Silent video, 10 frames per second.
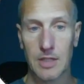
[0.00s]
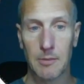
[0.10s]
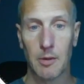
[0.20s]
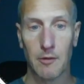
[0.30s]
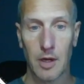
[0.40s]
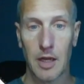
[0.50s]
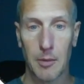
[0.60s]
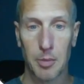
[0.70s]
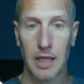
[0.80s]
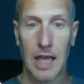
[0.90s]
type of
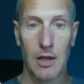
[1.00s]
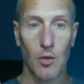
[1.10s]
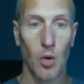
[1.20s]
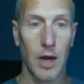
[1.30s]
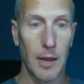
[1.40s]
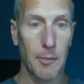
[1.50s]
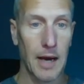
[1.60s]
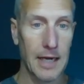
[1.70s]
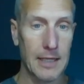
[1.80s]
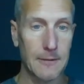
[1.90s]
a planet or a
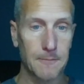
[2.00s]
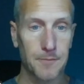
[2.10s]
body.